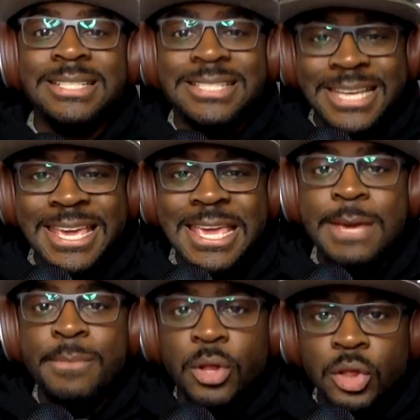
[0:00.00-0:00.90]

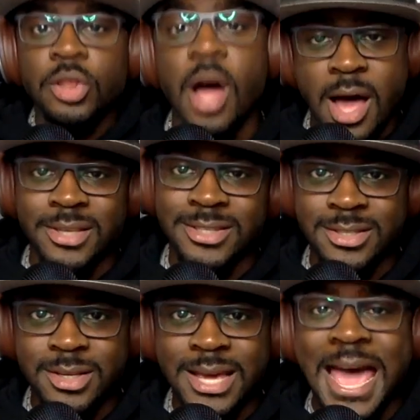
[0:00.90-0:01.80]
Team
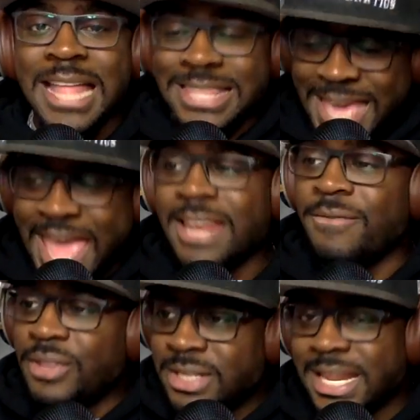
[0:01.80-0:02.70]
loss. At the end
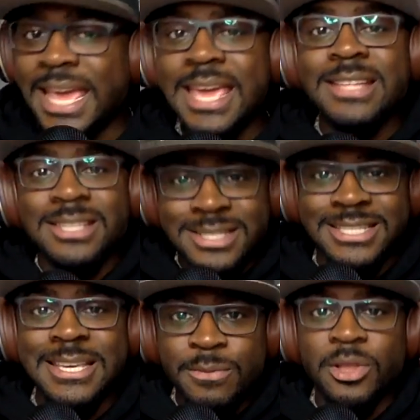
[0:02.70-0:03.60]
of the day, it's a
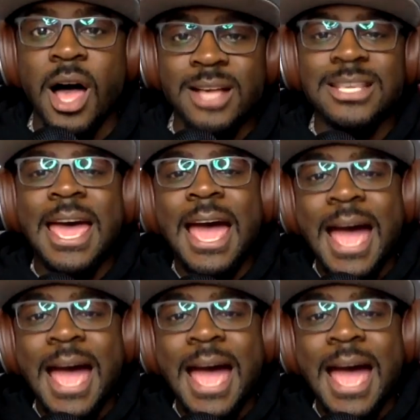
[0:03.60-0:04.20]
team loss.